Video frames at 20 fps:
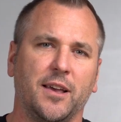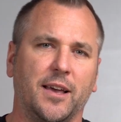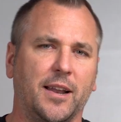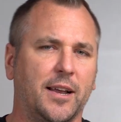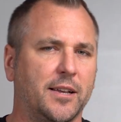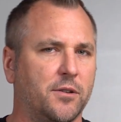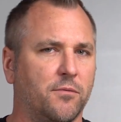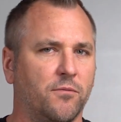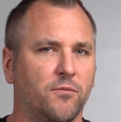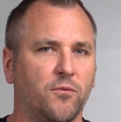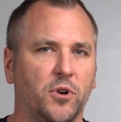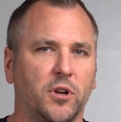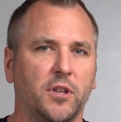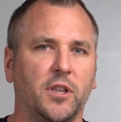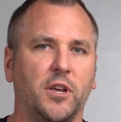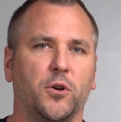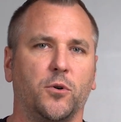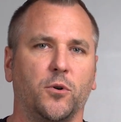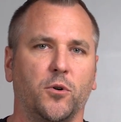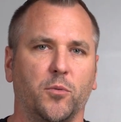It has a
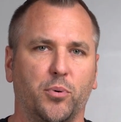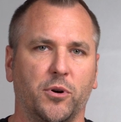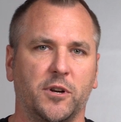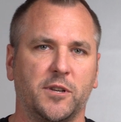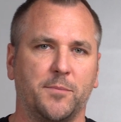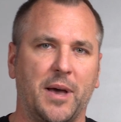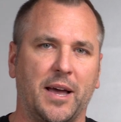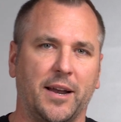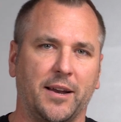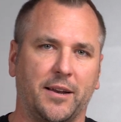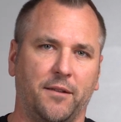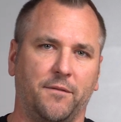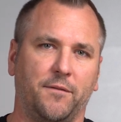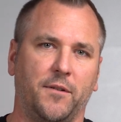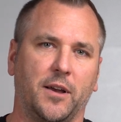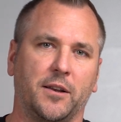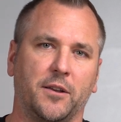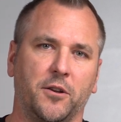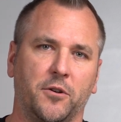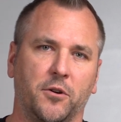really cool prismatic
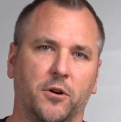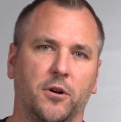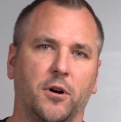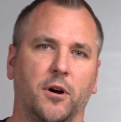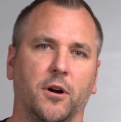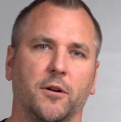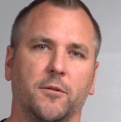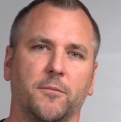effect in your car.